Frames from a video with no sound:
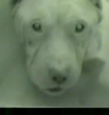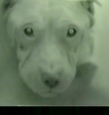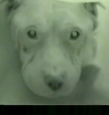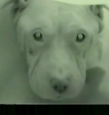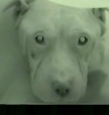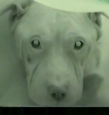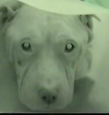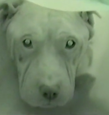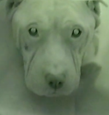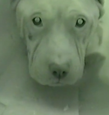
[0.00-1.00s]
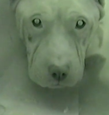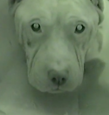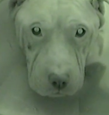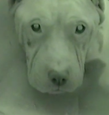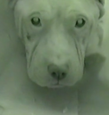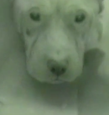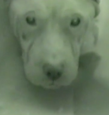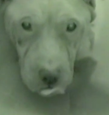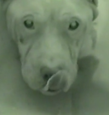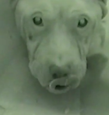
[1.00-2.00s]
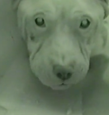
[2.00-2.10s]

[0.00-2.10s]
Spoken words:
all we do is flicker the lights, go ahead and flicker the lights,